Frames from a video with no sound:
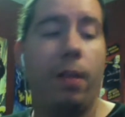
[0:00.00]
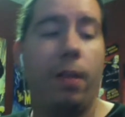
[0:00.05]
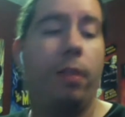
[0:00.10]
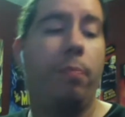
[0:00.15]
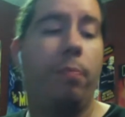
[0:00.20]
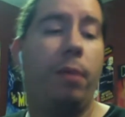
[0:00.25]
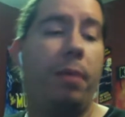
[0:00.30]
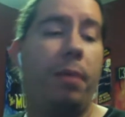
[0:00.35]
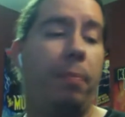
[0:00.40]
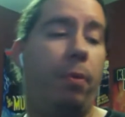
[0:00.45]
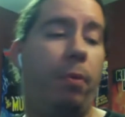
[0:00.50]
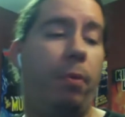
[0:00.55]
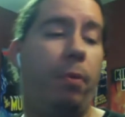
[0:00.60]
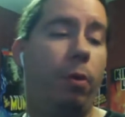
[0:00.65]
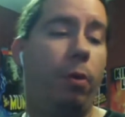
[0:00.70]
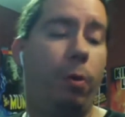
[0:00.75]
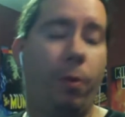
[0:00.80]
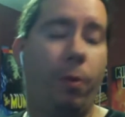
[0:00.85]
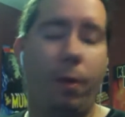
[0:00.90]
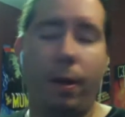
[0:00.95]
people
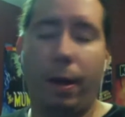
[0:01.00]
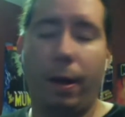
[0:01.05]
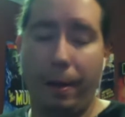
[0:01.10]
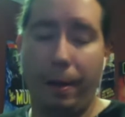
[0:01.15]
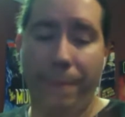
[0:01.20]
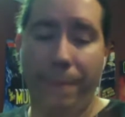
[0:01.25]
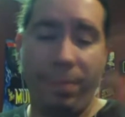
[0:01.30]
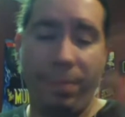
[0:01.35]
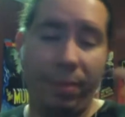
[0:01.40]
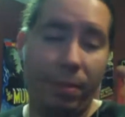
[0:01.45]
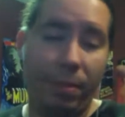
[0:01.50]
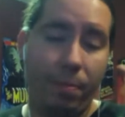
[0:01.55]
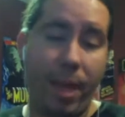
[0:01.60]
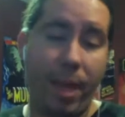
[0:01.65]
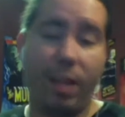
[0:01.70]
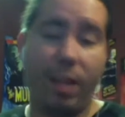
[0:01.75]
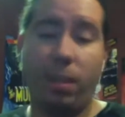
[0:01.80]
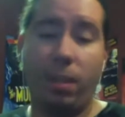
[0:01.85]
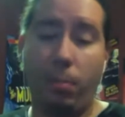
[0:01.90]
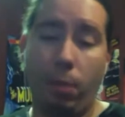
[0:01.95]
who
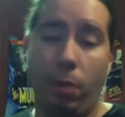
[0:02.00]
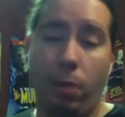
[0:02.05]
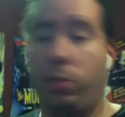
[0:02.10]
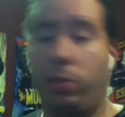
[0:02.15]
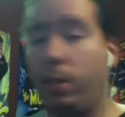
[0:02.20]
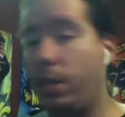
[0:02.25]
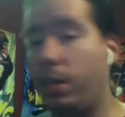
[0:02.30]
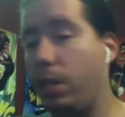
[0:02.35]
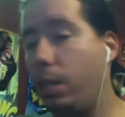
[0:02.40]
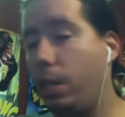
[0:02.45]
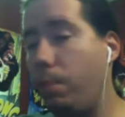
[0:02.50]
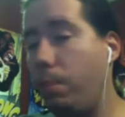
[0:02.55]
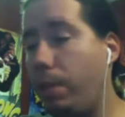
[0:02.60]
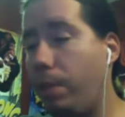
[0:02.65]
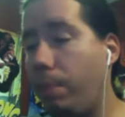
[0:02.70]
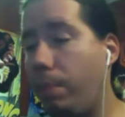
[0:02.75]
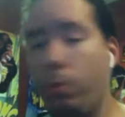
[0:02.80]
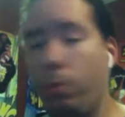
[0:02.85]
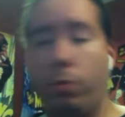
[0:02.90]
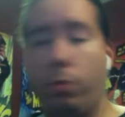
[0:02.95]
make the music and the
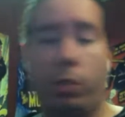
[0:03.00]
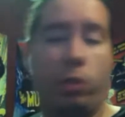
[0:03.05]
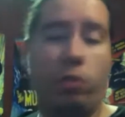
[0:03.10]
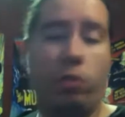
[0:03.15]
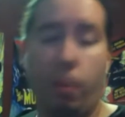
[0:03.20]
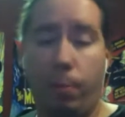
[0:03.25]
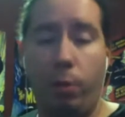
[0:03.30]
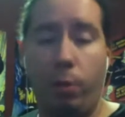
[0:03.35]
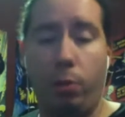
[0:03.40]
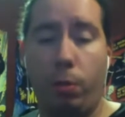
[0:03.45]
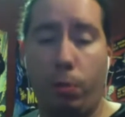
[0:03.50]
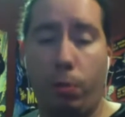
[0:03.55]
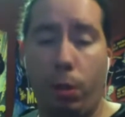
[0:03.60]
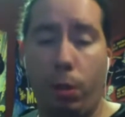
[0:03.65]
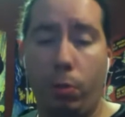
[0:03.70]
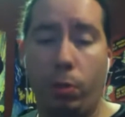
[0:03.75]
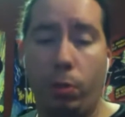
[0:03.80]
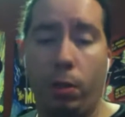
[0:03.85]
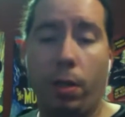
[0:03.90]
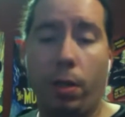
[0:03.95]
people who distribute the
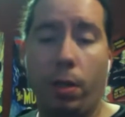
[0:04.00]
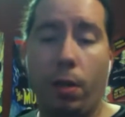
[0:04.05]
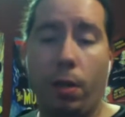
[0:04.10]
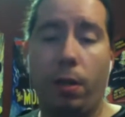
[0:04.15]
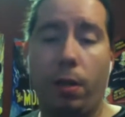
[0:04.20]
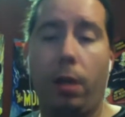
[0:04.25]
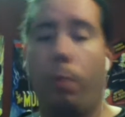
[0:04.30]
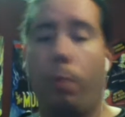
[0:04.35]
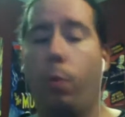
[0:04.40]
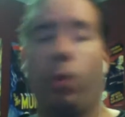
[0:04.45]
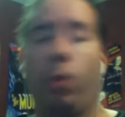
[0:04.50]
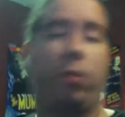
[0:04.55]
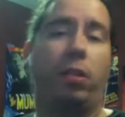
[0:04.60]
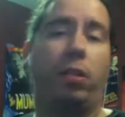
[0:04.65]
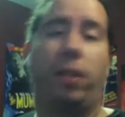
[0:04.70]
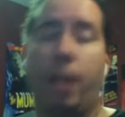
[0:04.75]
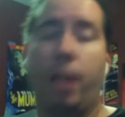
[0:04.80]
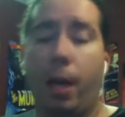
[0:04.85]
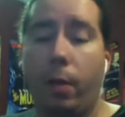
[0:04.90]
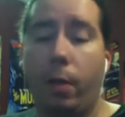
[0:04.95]
music can work
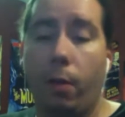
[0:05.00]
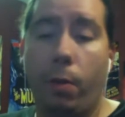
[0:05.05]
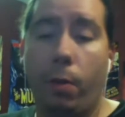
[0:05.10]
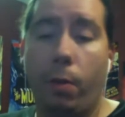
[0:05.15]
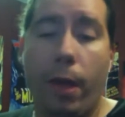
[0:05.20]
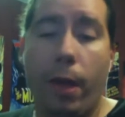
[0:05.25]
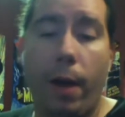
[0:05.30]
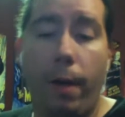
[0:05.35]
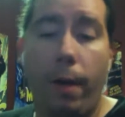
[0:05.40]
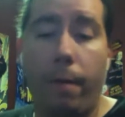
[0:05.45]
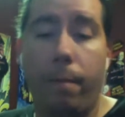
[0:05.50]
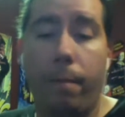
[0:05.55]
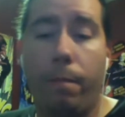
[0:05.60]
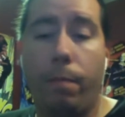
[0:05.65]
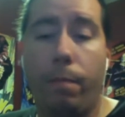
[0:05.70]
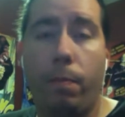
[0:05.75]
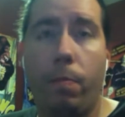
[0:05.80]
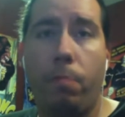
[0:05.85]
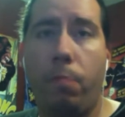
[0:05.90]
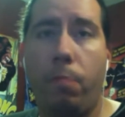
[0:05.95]
together without
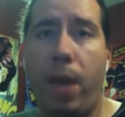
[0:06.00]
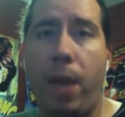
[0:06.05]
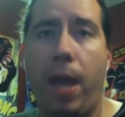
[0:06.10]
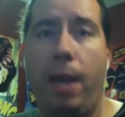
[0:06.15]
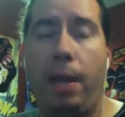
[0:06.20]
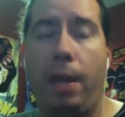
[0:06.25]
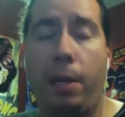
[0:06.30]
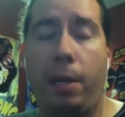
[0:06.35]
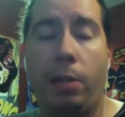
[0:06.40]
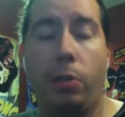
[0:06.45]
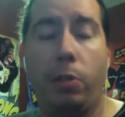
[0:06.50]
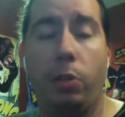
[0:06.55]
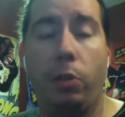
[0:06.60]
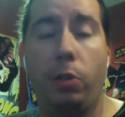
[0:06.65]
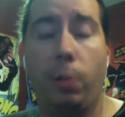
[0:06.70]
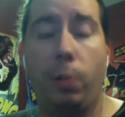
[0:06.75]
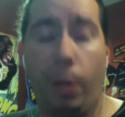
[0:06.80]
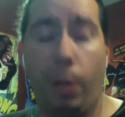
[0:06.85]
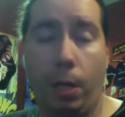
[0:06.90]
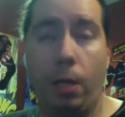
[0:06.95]
panic
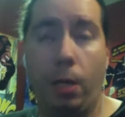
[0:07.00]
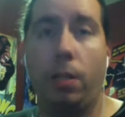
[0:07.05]
ensuing and